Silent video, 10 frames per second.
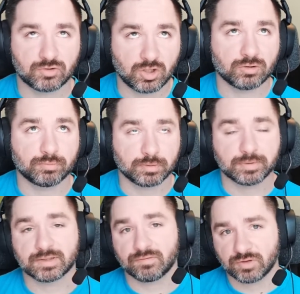general
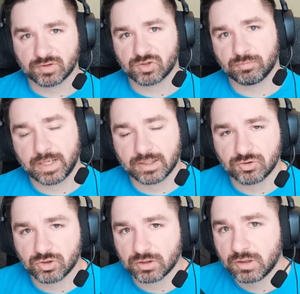purpose version
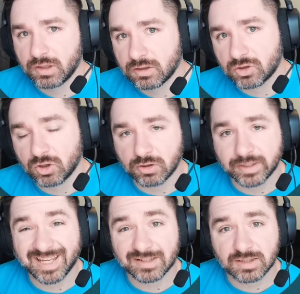manager called
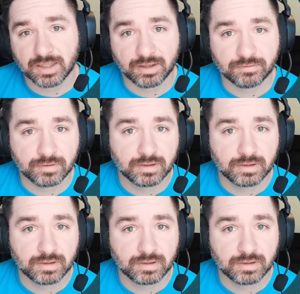asdf,